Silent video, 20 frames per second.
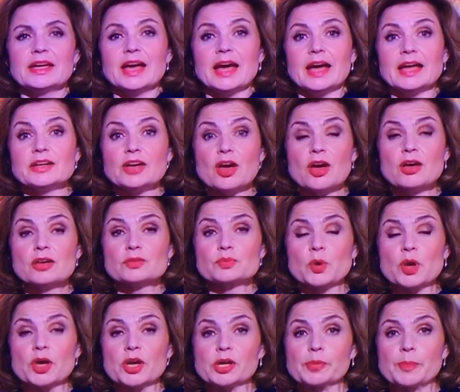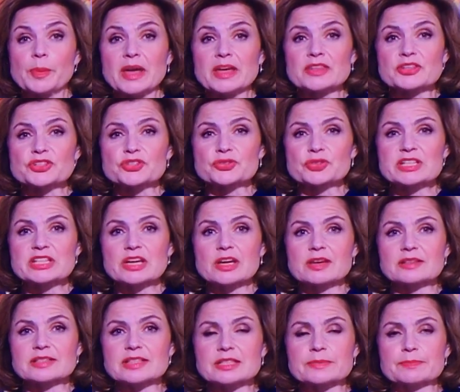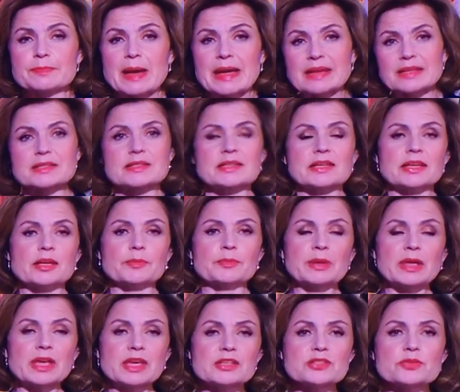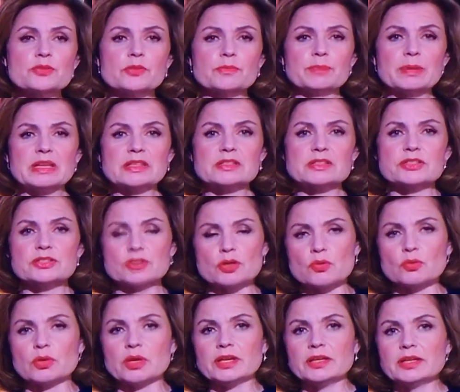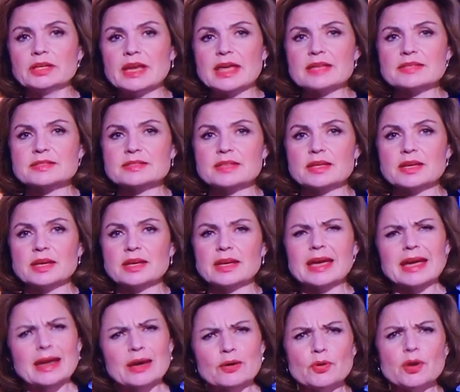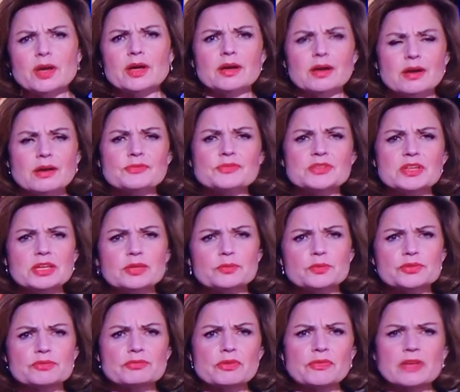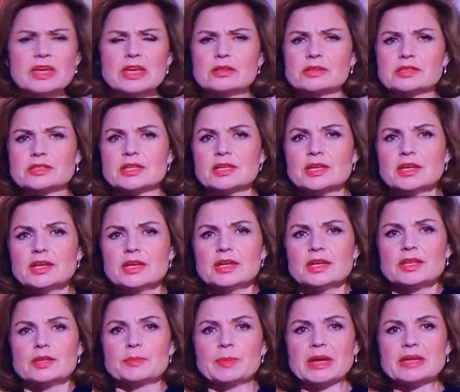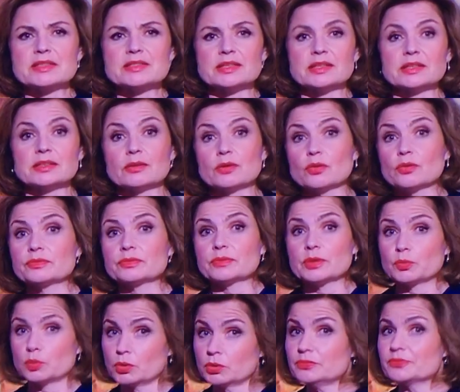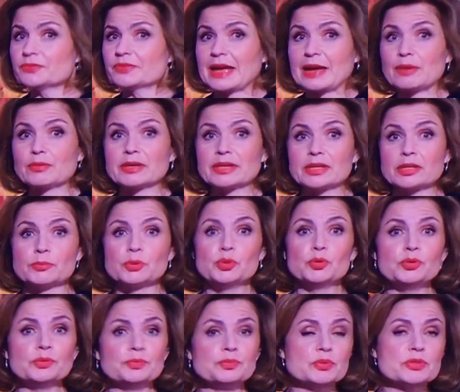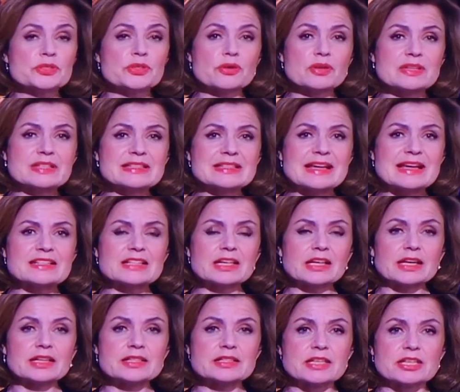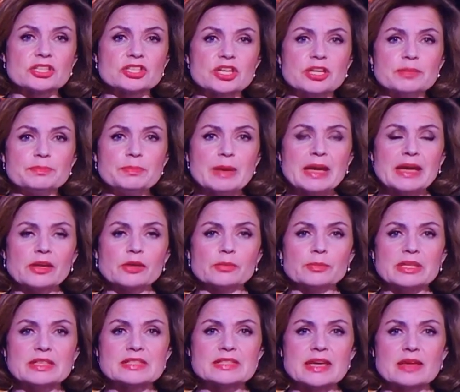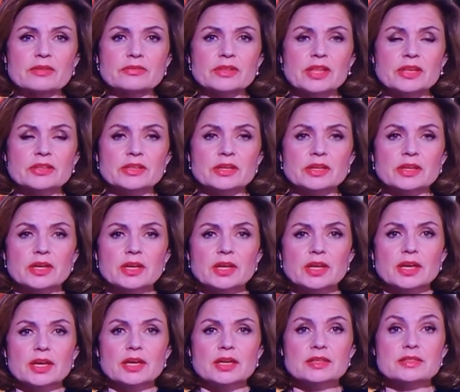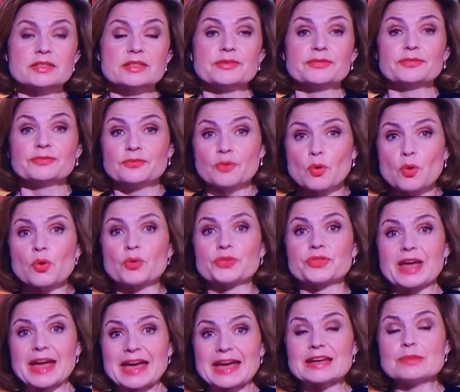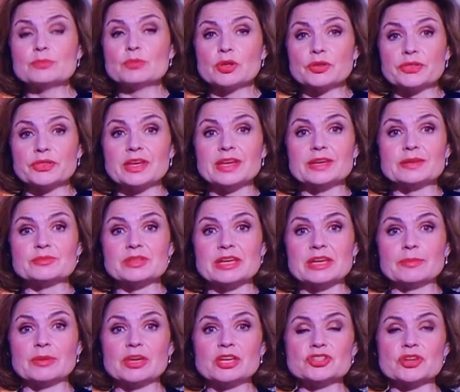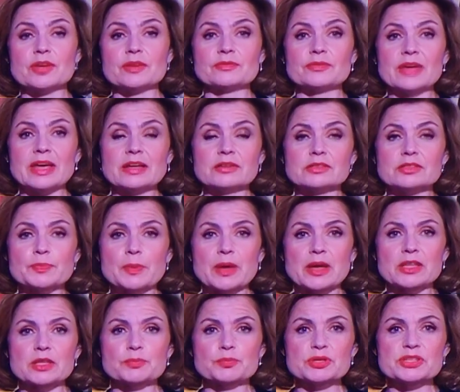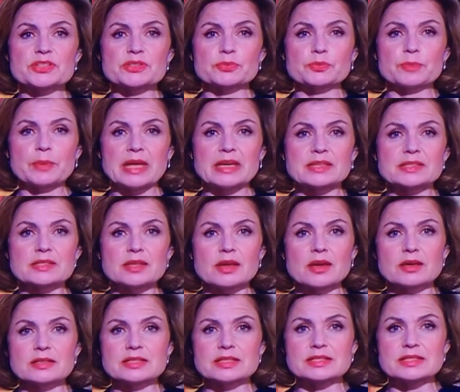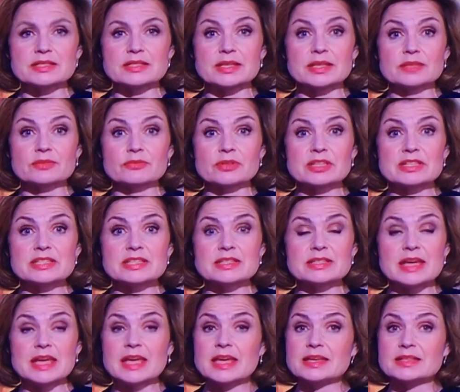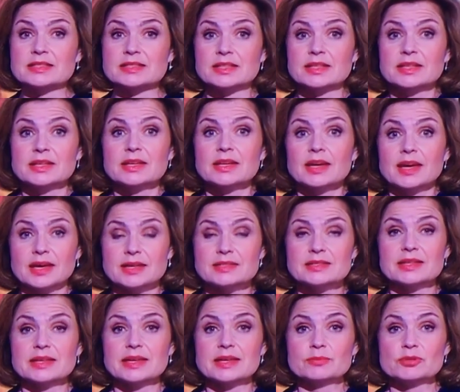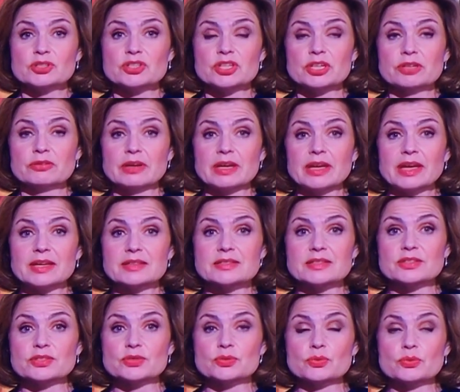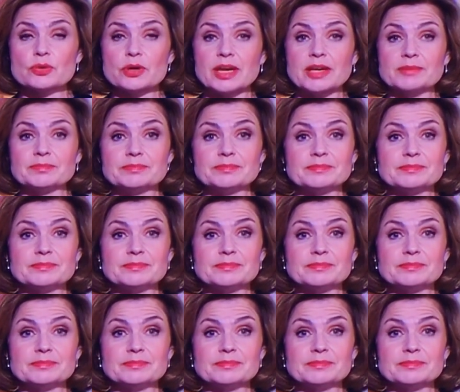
An artwork by the street artist Banksy appears to have been stolen less than an hour after it was revealed. The painting of a wolf howling at the moon was on a satellite dish in Peckham in South London. It is the fourth animal themed image unveiled by the Bristol based artist in recent days. Azadeh Moshiri has the story.